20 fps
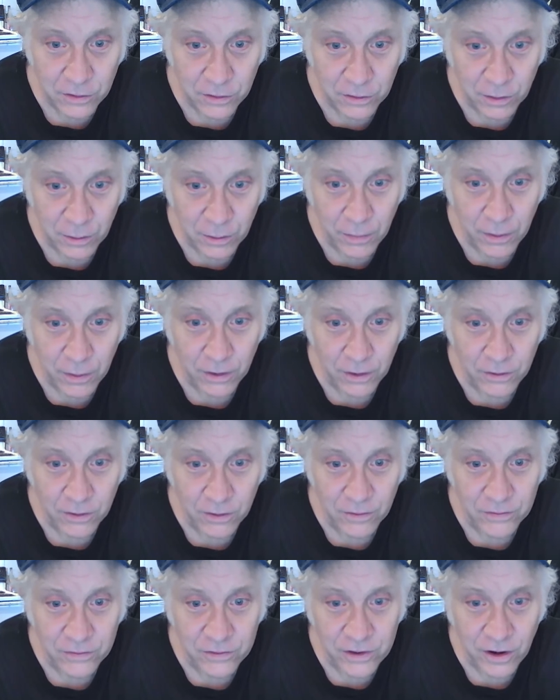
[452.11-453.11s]
to the
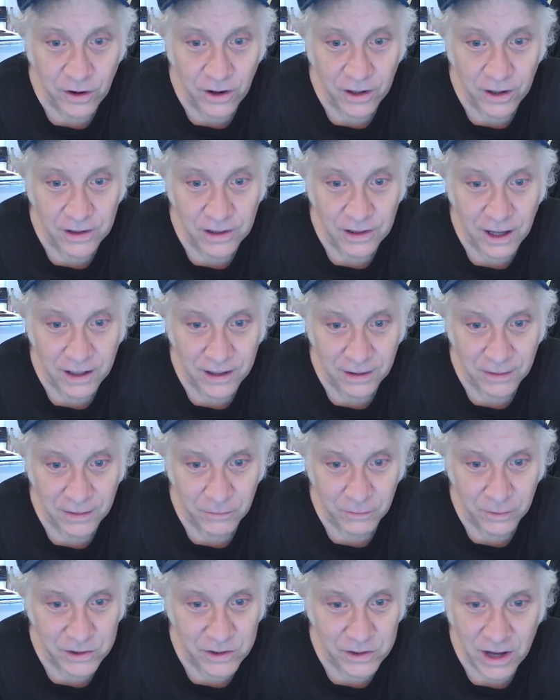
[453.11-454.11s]
murder of John
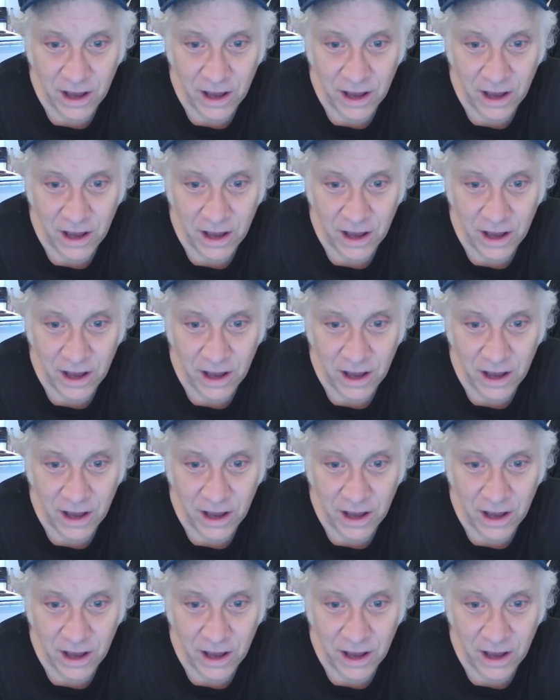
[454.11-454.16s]
Lennon,